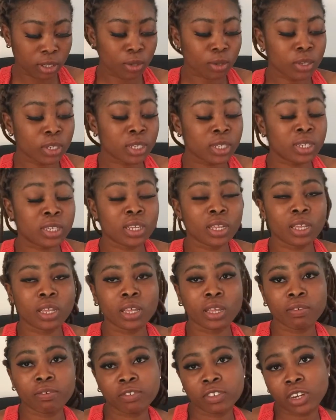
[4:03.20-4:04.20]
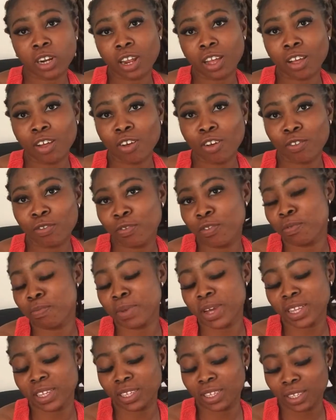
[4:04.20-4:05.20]
so this is a gift that I got for
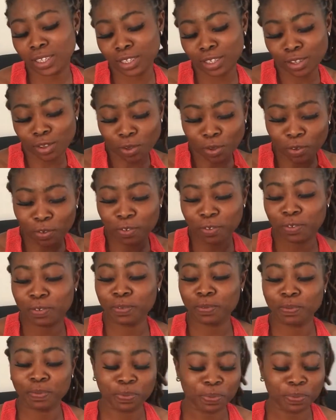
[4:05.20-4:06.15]
myself